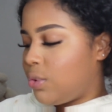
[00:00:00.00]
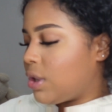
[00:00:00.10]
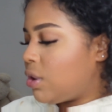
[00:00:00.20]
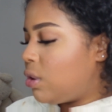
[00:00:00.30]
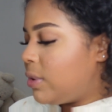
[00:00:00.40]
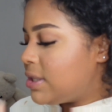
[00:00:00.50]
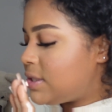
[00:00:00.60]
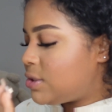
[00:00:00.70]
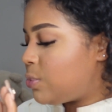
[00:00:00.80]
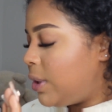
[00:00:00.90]
can
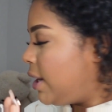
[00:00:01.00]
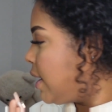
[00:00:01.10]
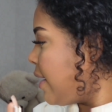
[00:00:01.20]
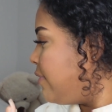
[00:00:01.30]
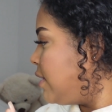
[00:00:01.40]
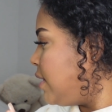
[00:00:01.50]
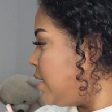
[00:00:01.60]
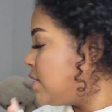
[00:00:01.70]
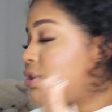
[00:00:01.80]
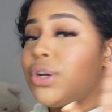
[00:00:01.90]
always tweak
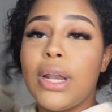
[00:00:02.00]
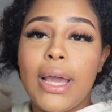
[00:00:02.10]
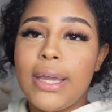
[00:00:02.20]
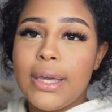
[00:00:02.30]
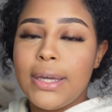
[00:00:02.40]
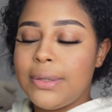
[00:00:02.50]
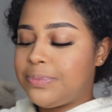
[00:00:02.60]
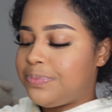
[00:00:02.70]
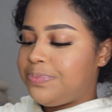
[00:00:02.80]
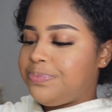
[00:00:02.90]
everything to your liking.
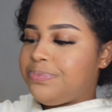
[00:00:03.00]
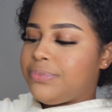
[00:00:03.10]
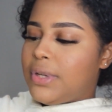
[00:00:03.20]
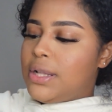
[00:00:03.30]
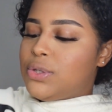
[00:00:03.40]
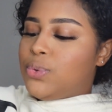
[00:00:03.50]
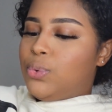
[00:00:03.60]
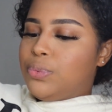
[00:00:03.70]
It's cool.